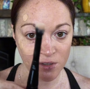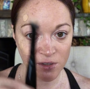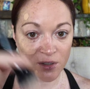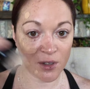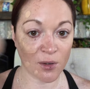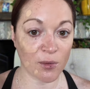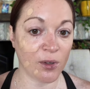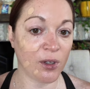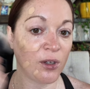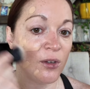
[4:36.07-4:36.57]

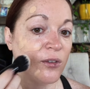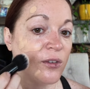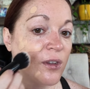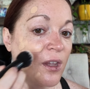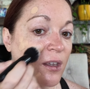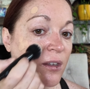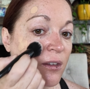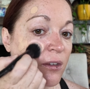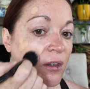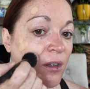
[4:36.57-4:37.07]
so we'll use
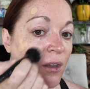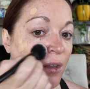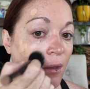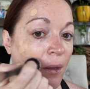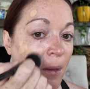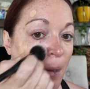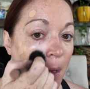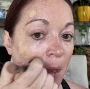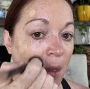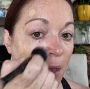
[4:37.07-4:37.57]
this
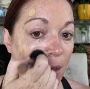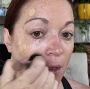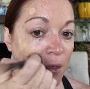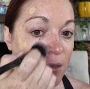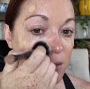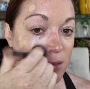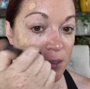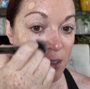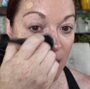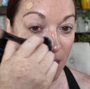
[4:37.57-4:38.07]

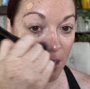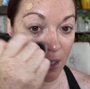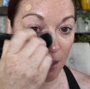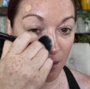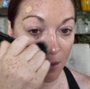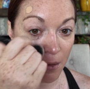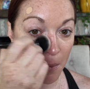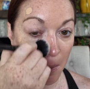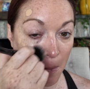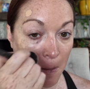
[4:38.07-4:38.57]
and see